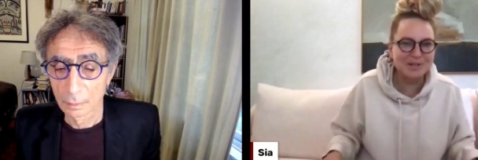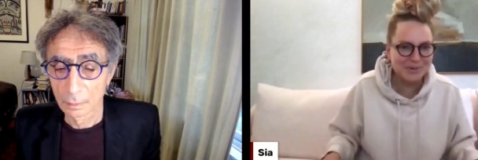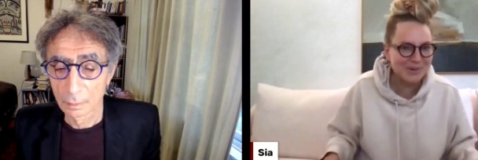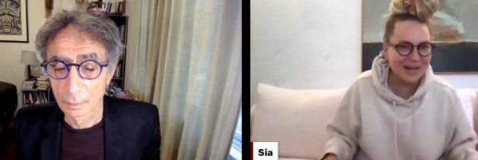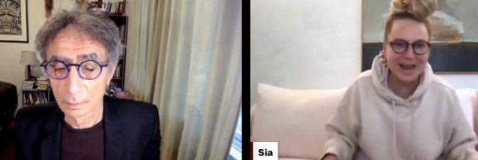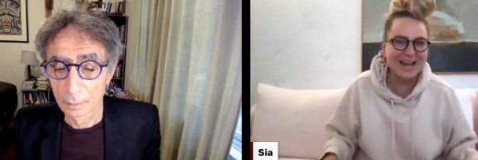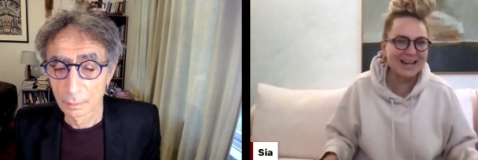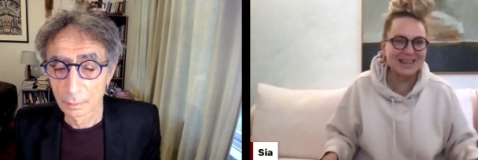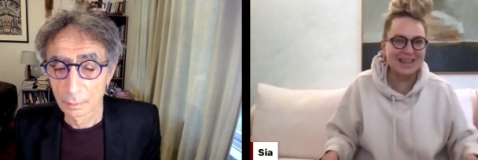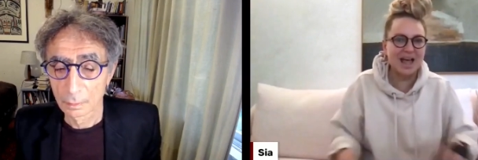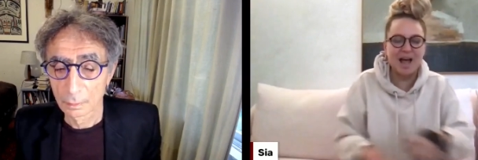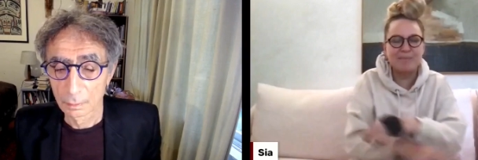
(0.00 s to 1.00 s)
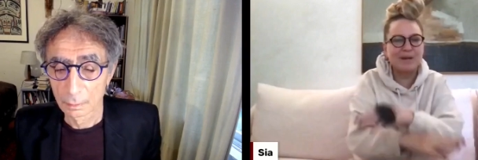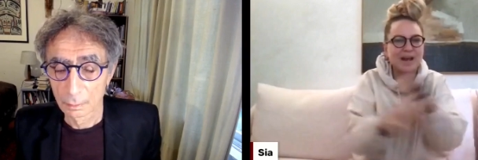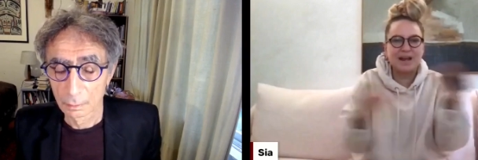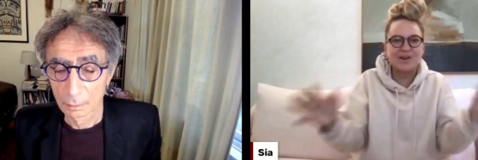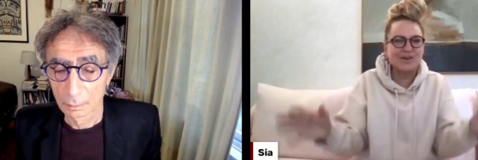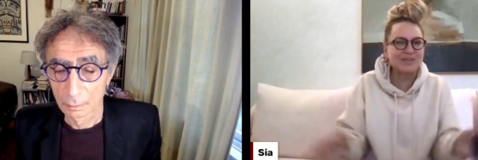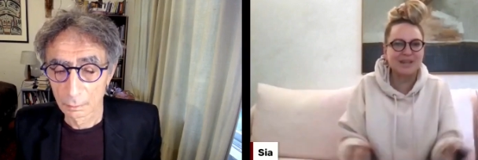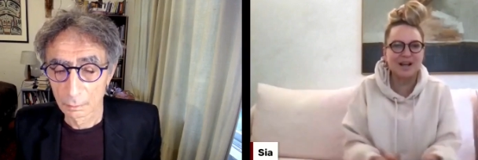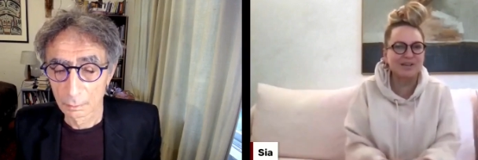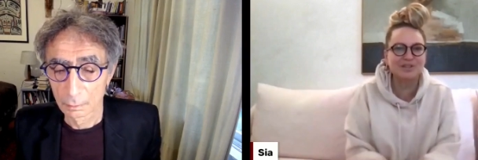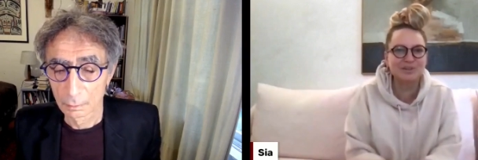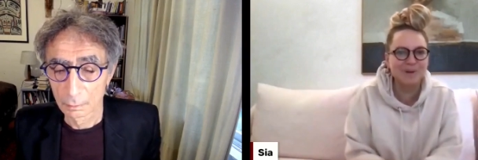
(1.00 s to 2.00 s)
Speaker 1: doing anything. I mean, I don't think I'll
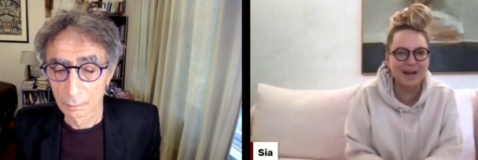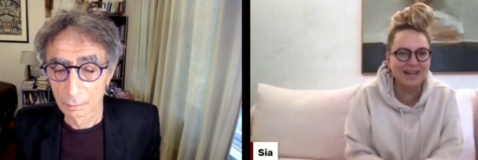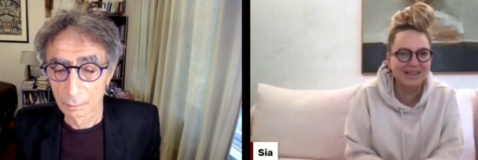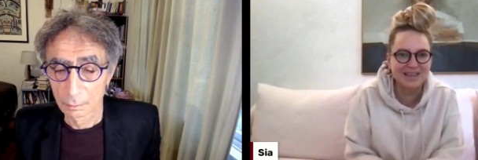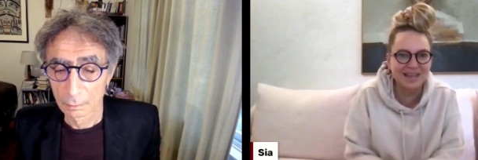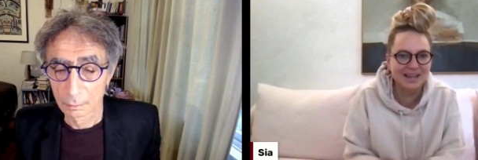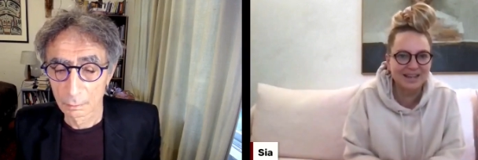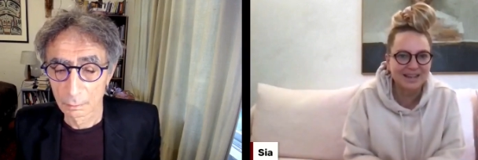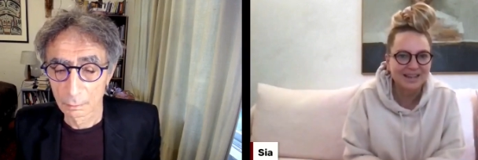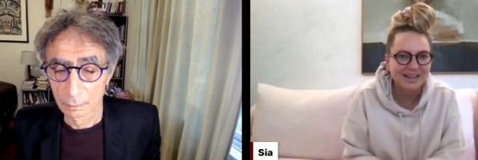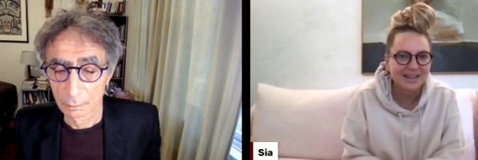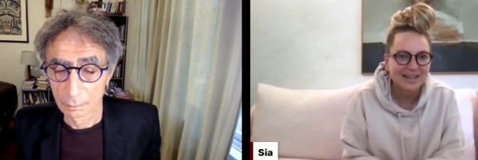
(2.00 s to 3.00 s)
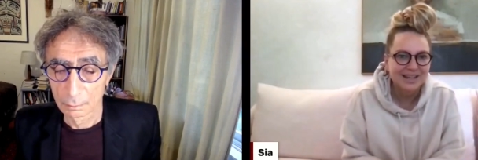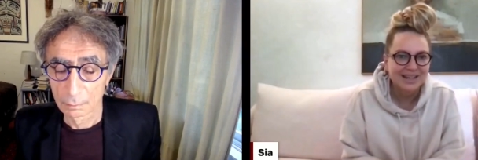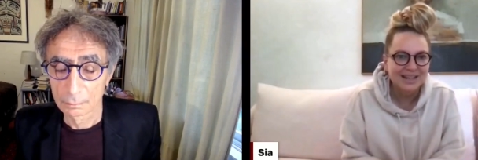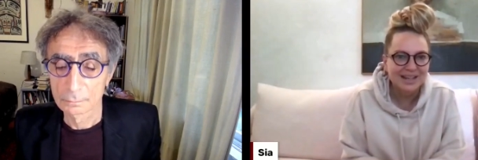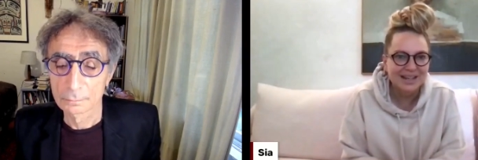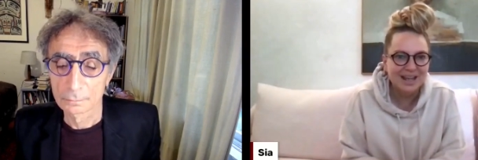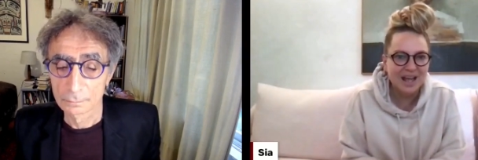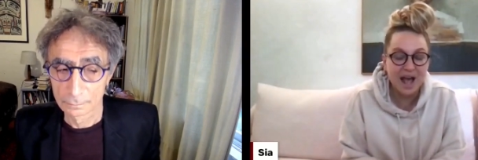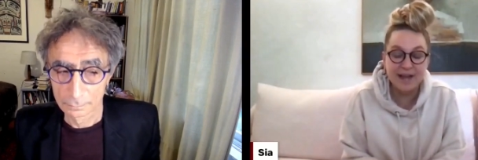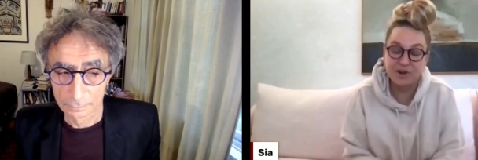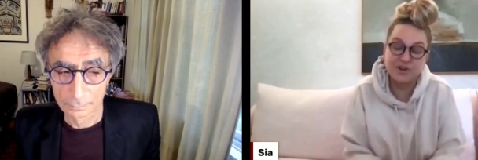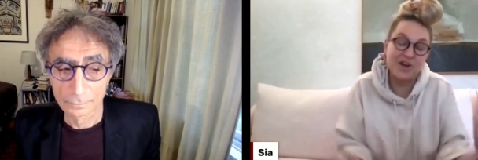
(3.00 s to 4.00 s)
do anything. I
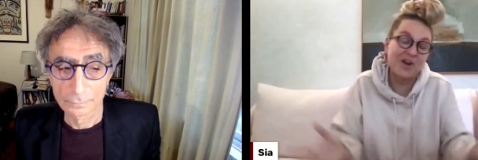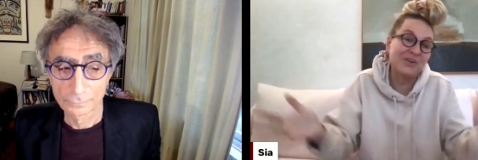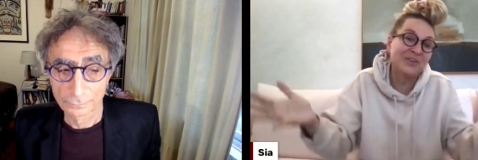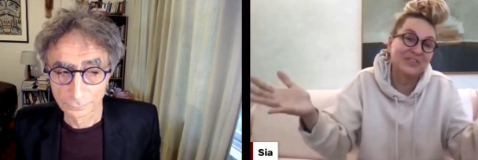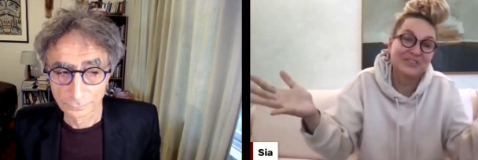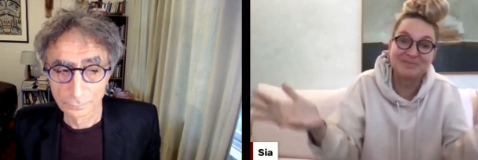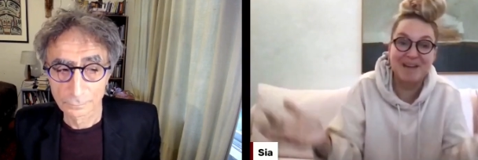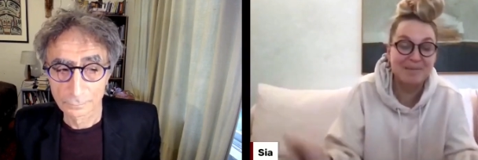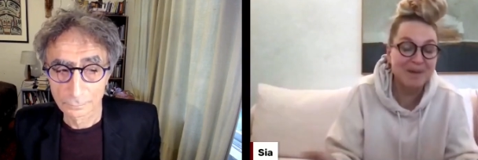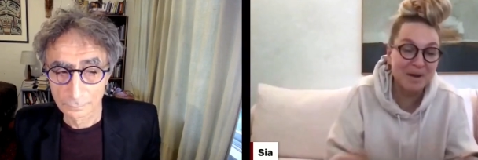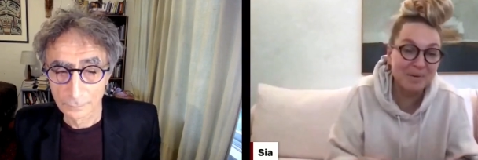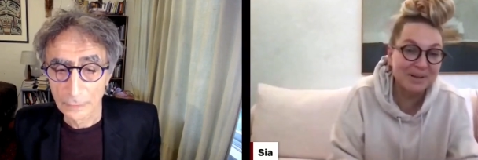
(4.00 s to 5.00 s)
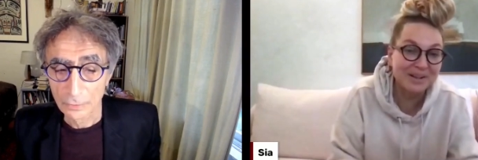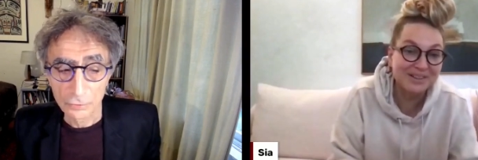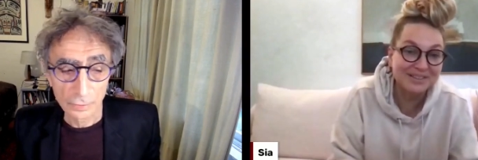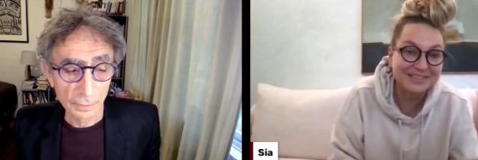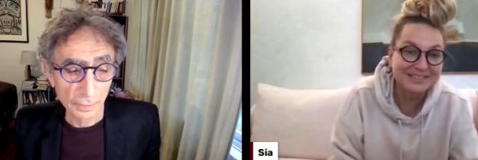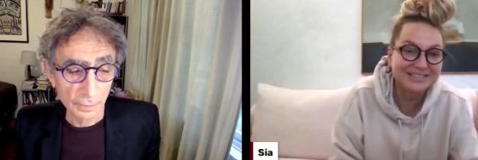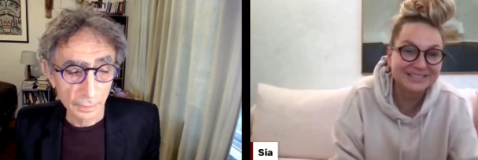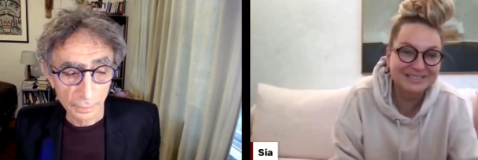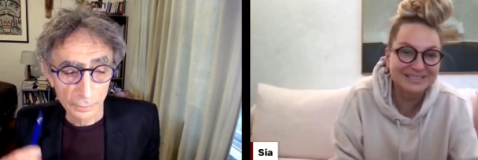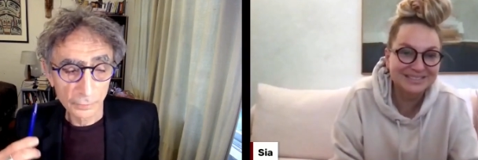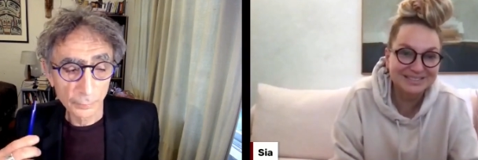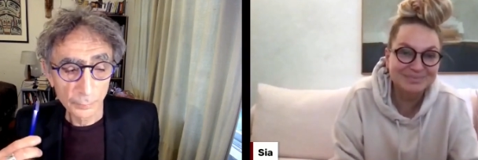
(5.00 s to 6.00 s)
don't know. Maybe I will.
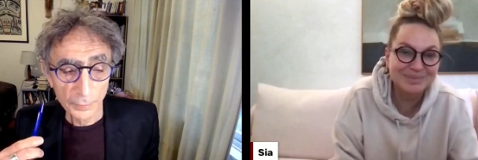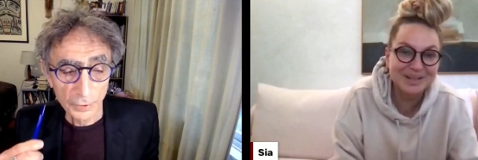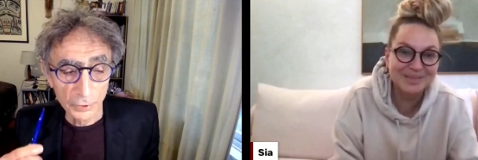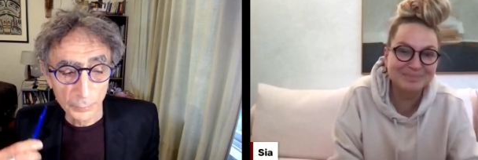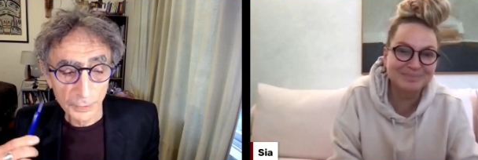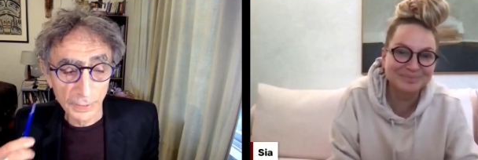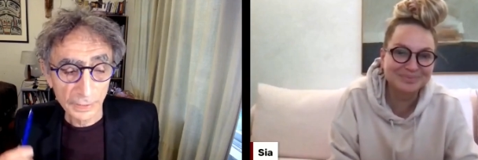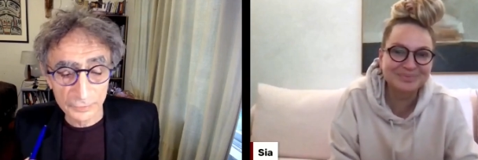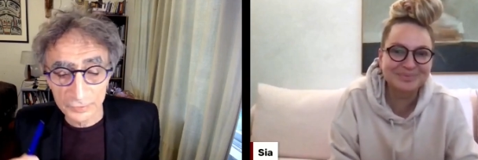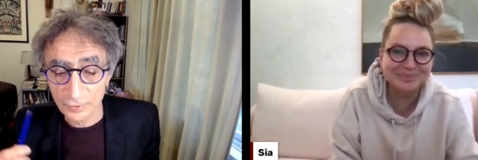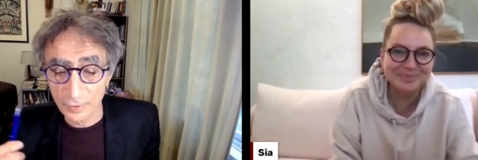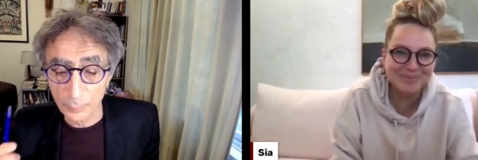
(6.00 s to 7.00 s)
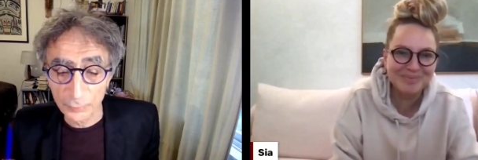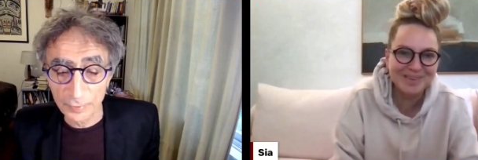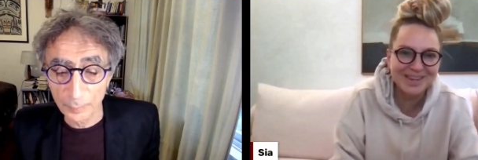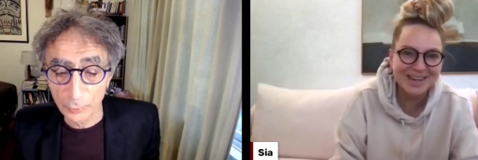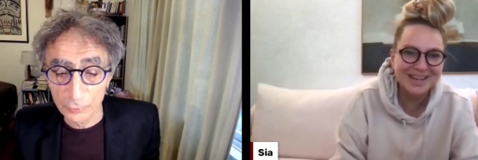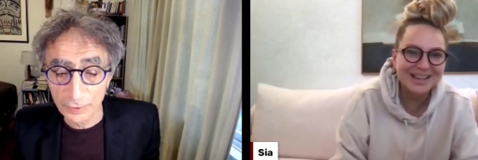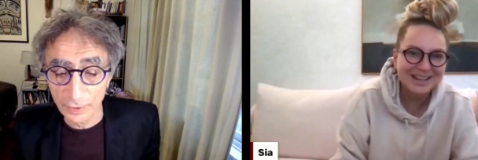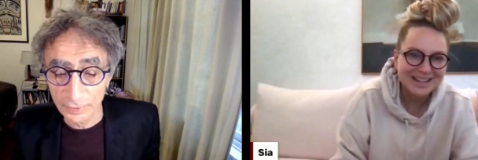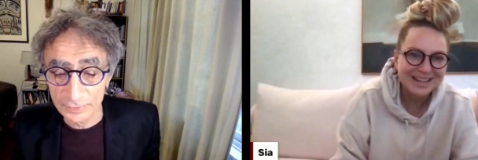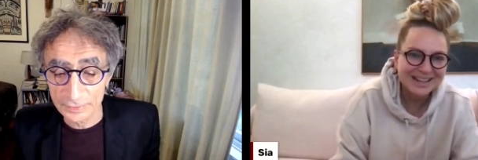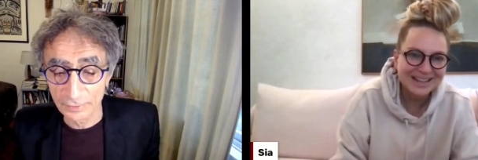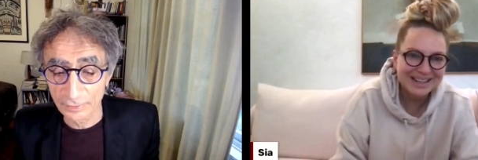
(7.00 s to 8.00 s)
Speaker 2: You mean you mean I can stop with the Botox
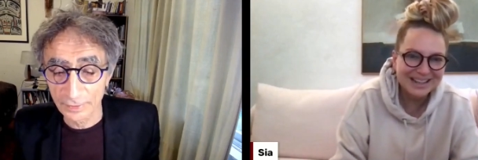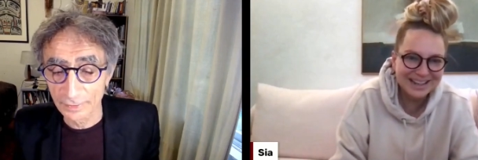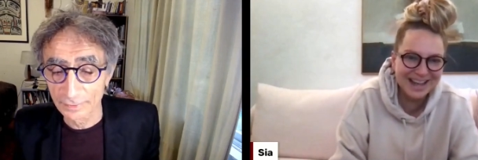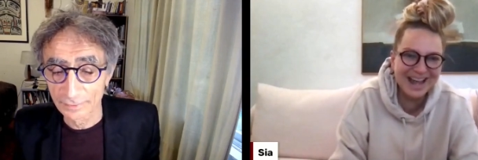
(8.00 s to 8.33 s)
and all that?